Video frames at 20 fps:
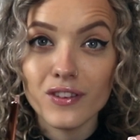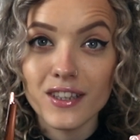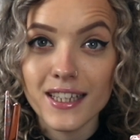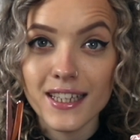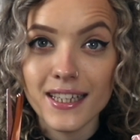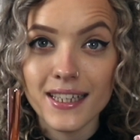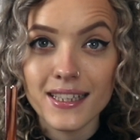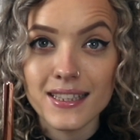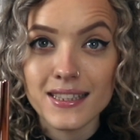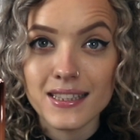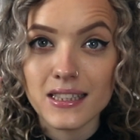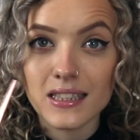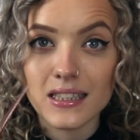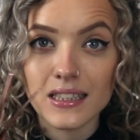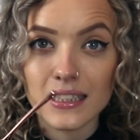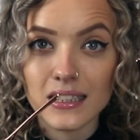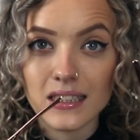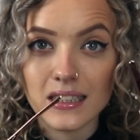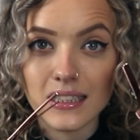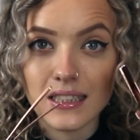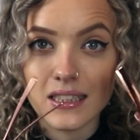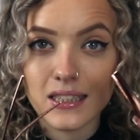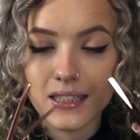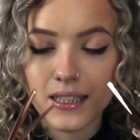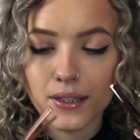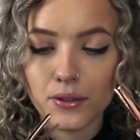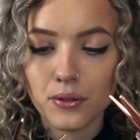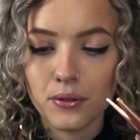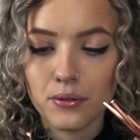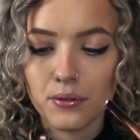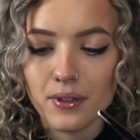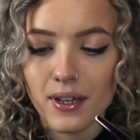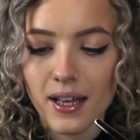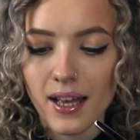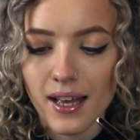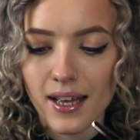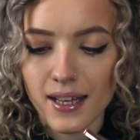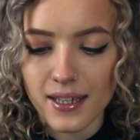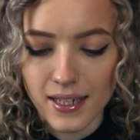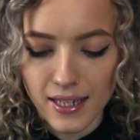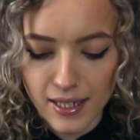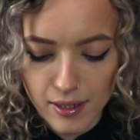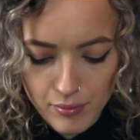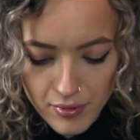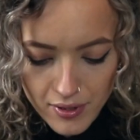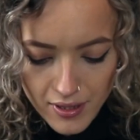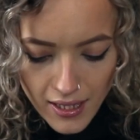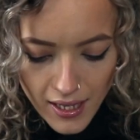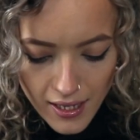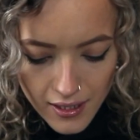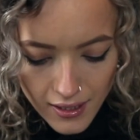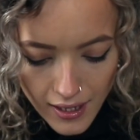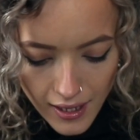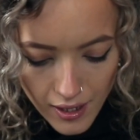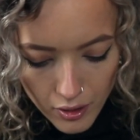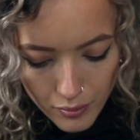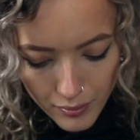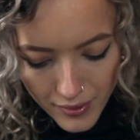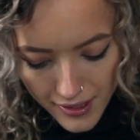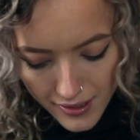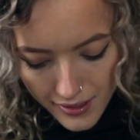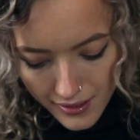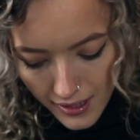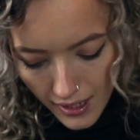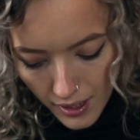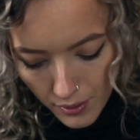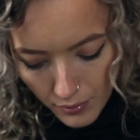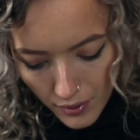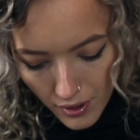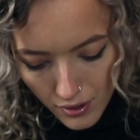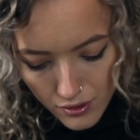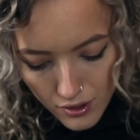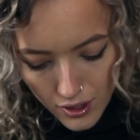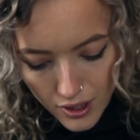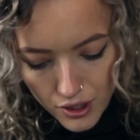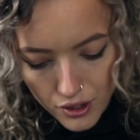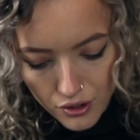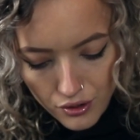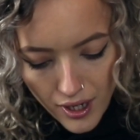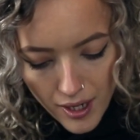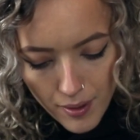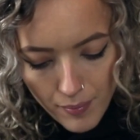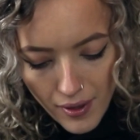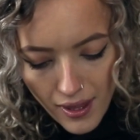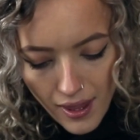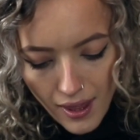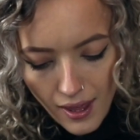these little hair clips. So they're going to help me today whilst I straighten my